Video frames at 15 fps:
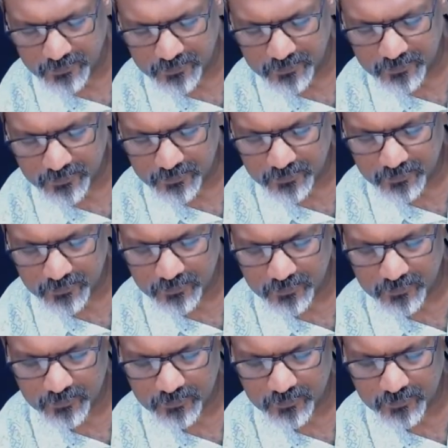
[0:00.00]

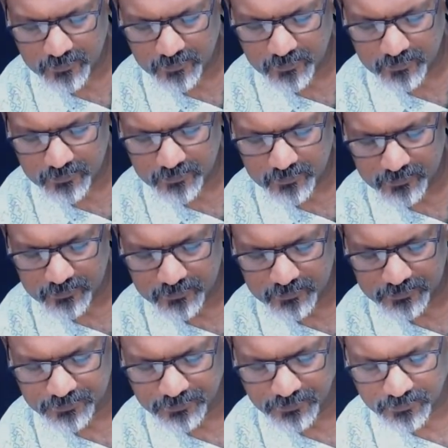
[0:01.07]

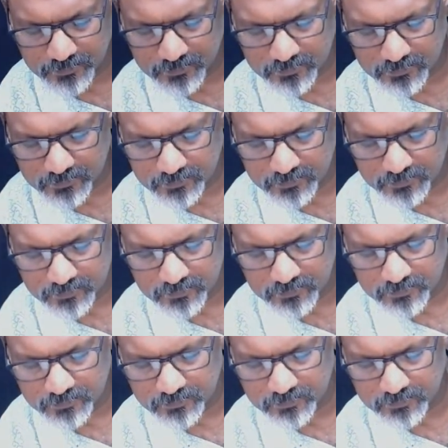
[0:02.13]

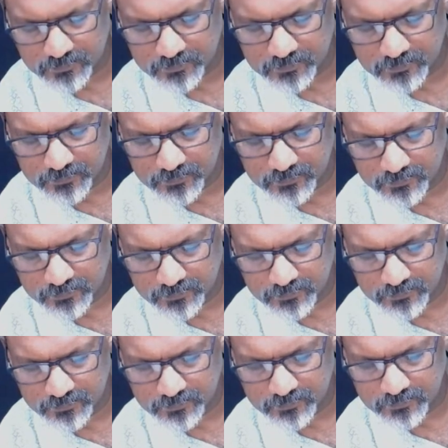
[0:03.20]

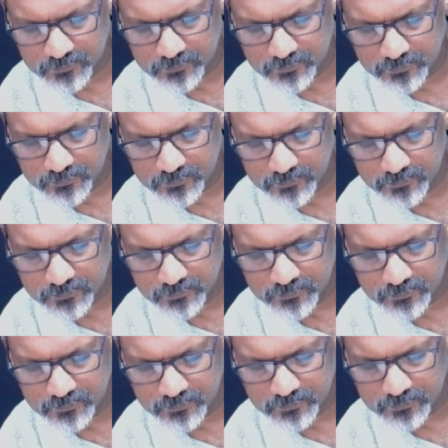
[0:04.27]

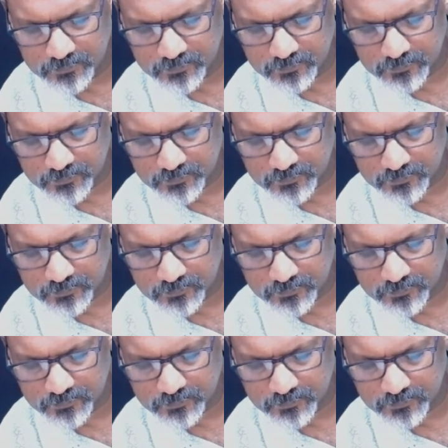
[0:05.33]
No one is speaking in this clip.